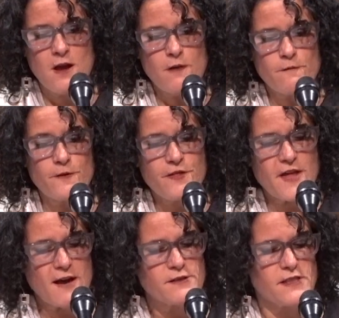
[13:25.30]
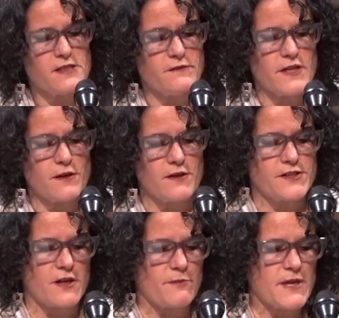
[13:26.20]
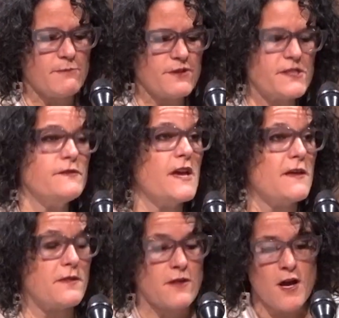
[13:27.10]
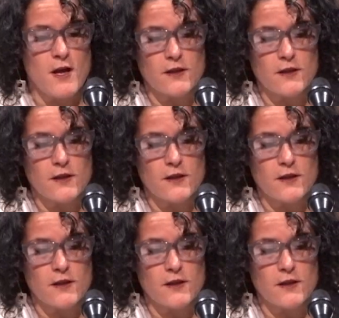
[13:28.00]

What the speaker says: For thousands of years, our people's faith